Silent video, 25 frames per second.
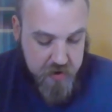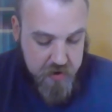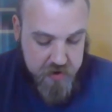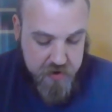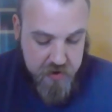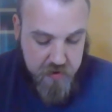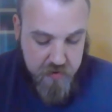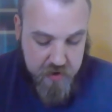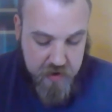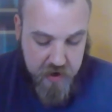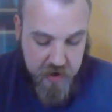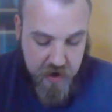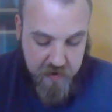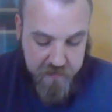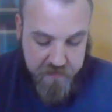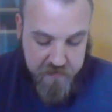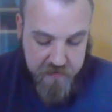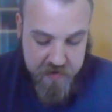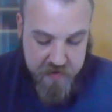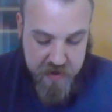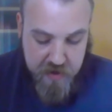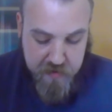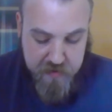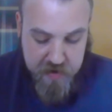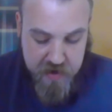True enough,
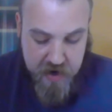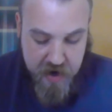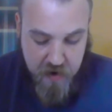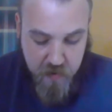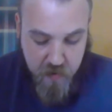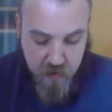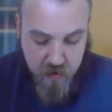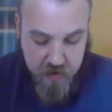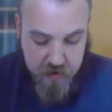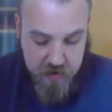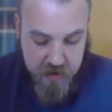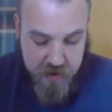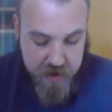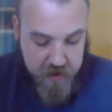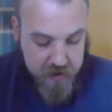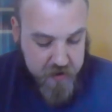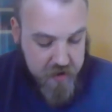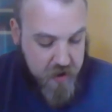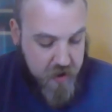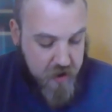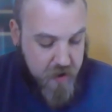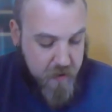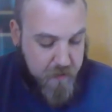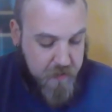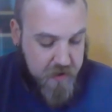they were not warlike,
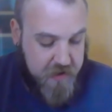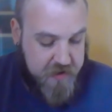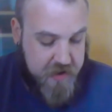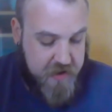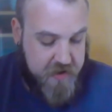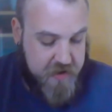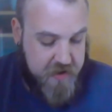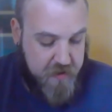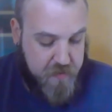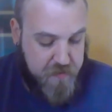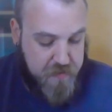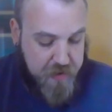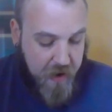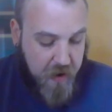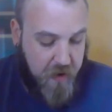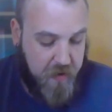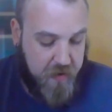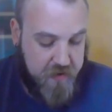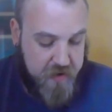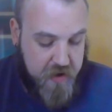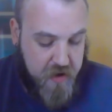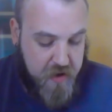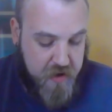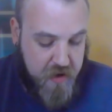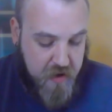but they did
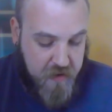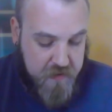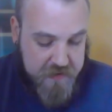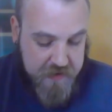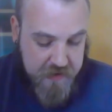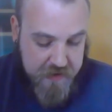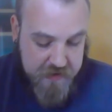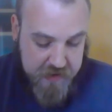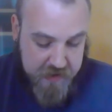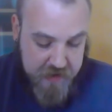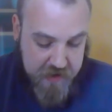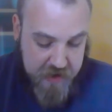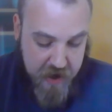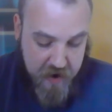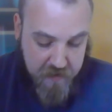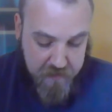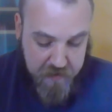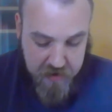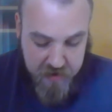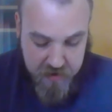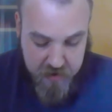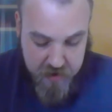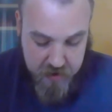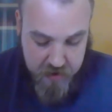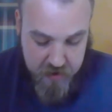poke their noses into
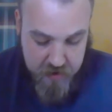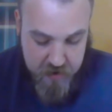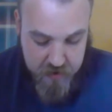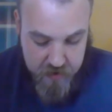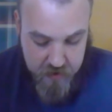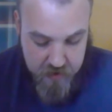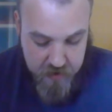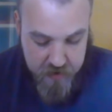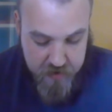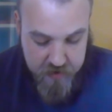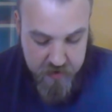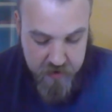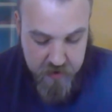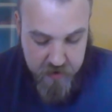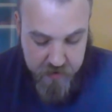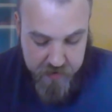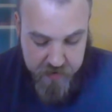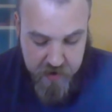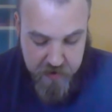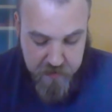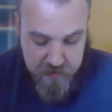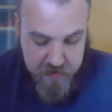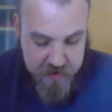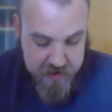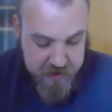everything.
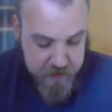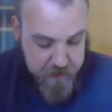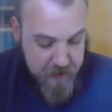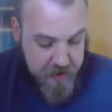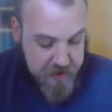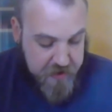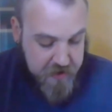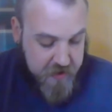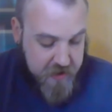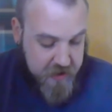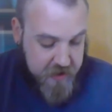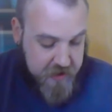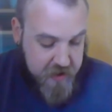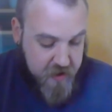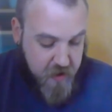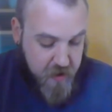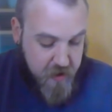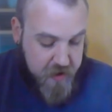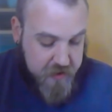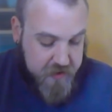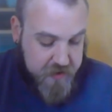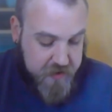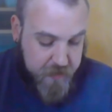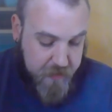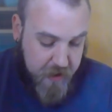They were especially
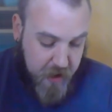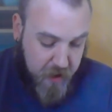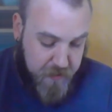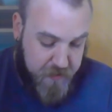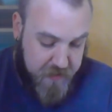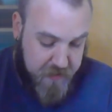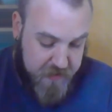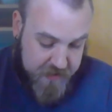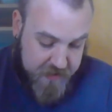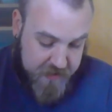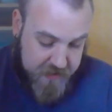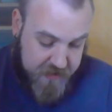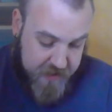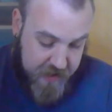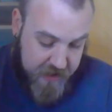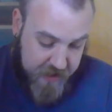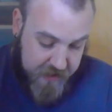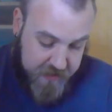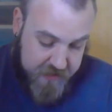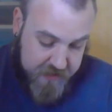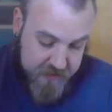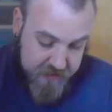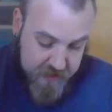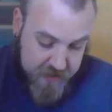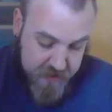curious about Mrs.
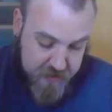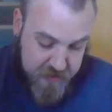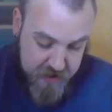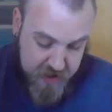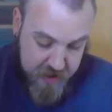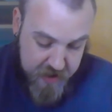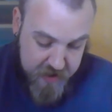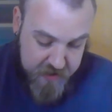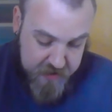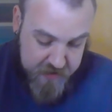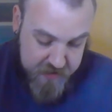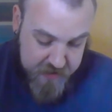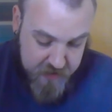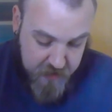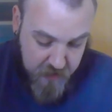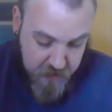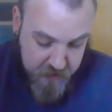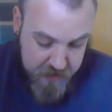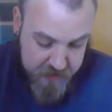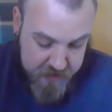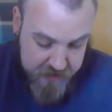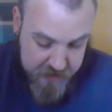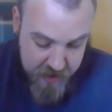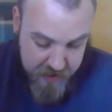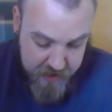Della Sunshine's
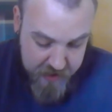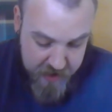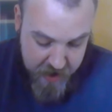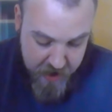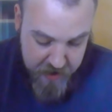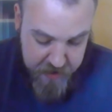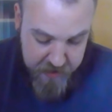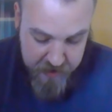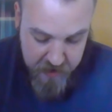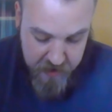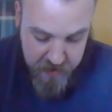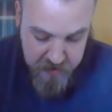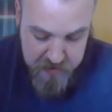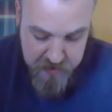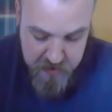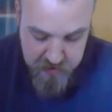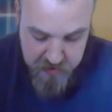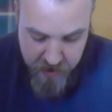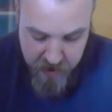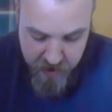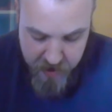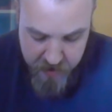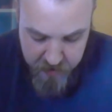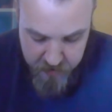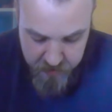corset hanging out to
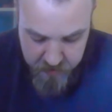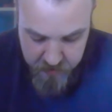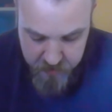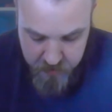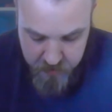dry.